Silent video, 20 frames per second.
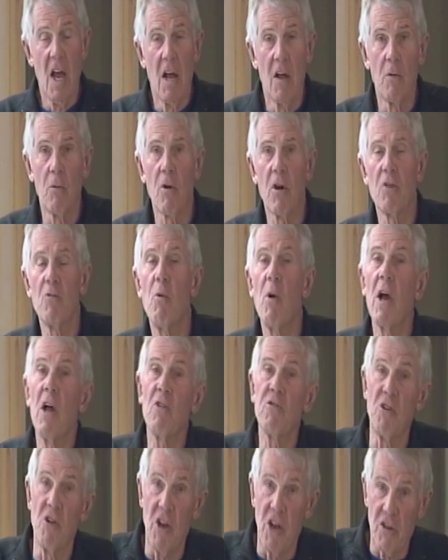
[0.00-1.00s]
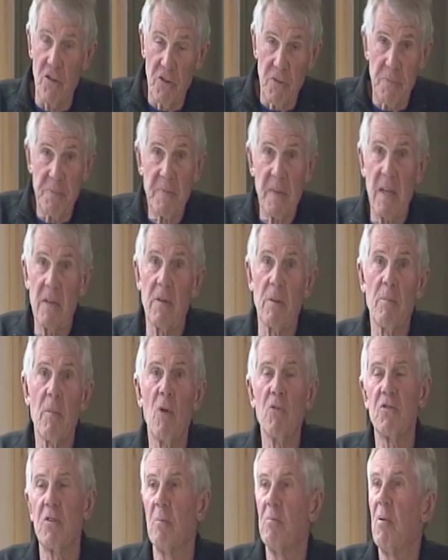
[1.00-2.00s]
Word wilderness, the
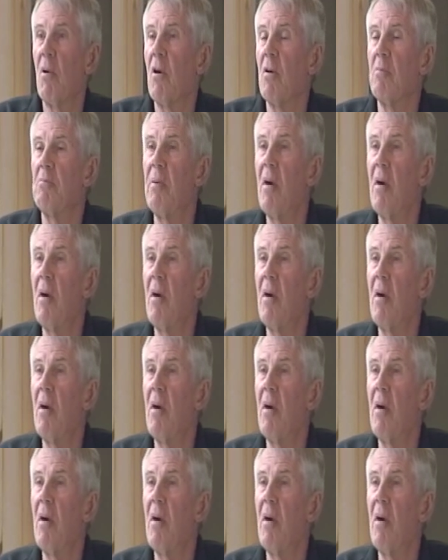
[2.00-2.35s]
most important